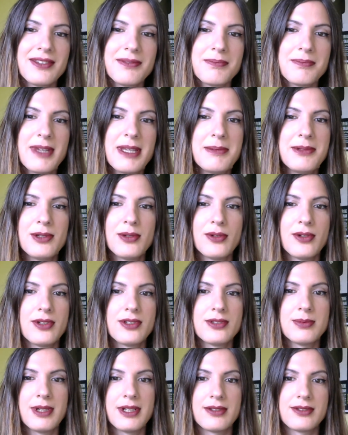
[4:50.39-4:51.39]
maybe you're not
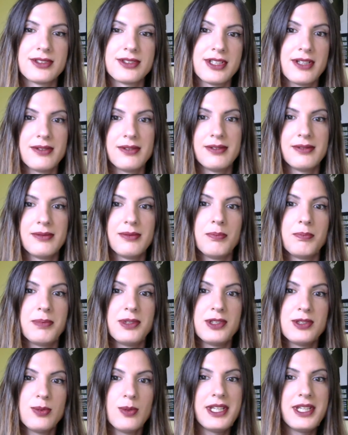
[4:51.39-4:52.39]
as well. So
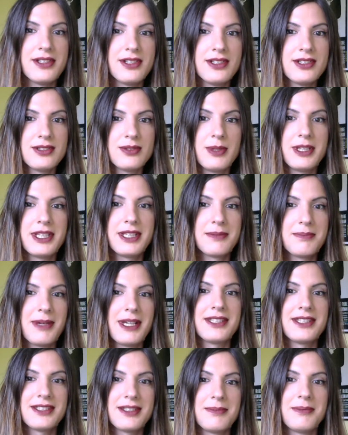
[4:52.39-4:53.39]
between us, we can
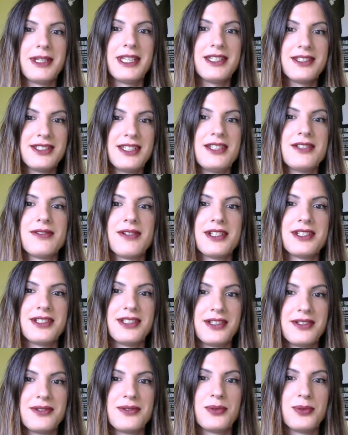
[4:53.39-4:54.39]
make something that's
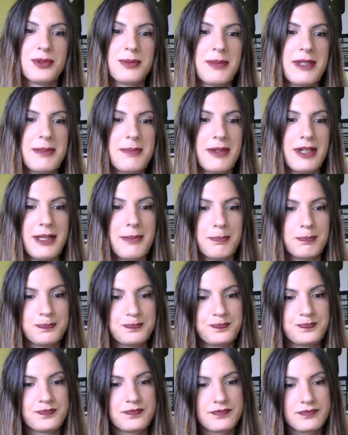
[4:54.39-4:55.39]
interesting and draws people in.
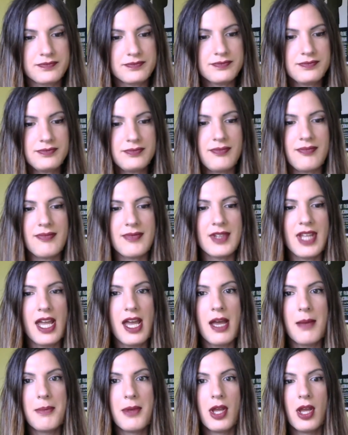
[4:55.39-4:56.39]

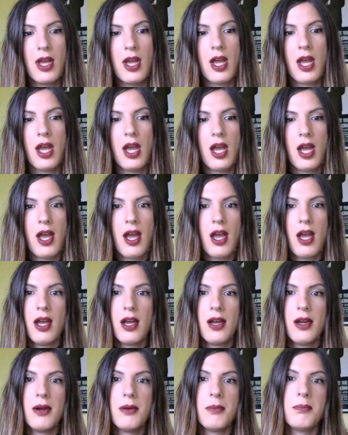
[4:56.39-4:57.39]

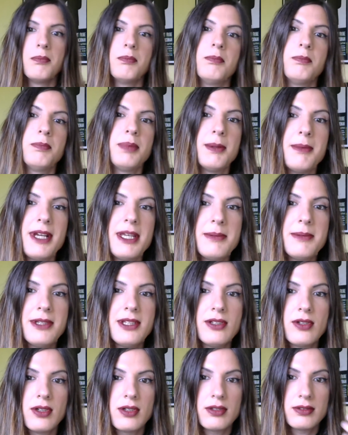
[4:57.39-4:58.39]
But maybe
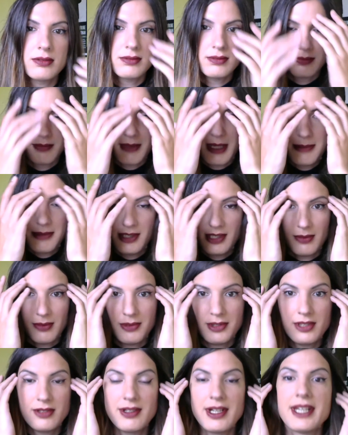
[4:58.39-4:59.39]
you're not maybe you don't
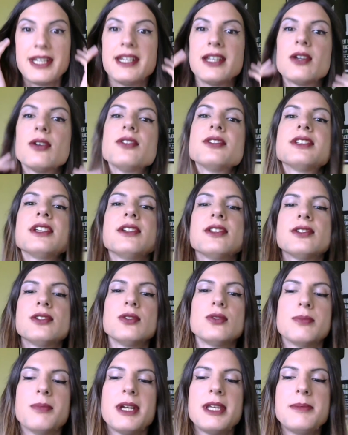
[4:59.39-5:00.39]
want to create any content at
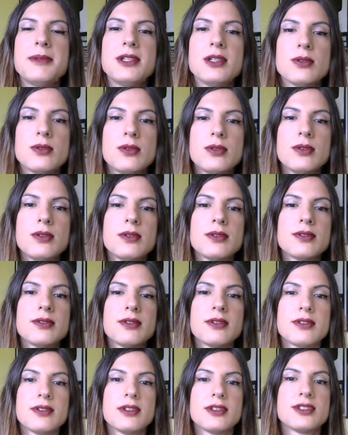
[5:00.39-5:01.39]
all. Maybe your
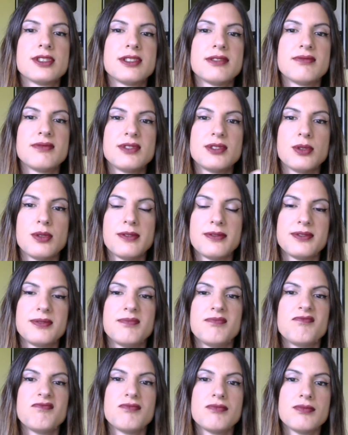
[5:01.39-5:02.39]
sort of
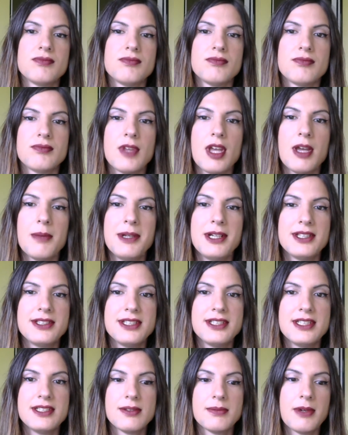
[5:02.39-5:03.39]

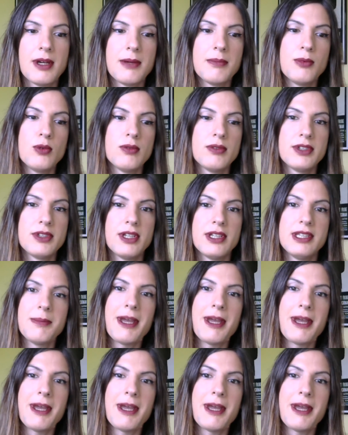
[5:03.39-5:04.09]
abilities are more in the